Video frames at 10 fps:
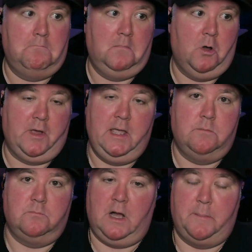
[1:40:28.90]
Okay,
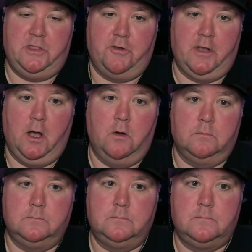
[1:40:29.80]
well, I mean, there you go.
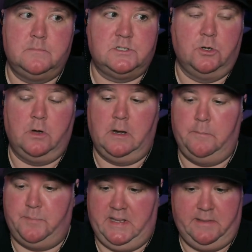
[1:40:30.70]
So, and
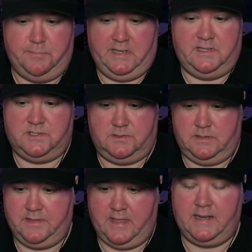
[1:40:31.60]
in Pete's
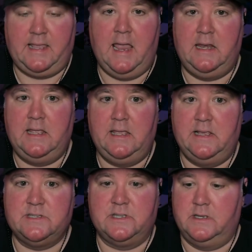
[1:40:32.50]
at that KD,
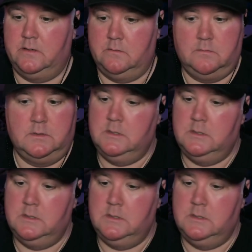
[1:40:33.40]
he's in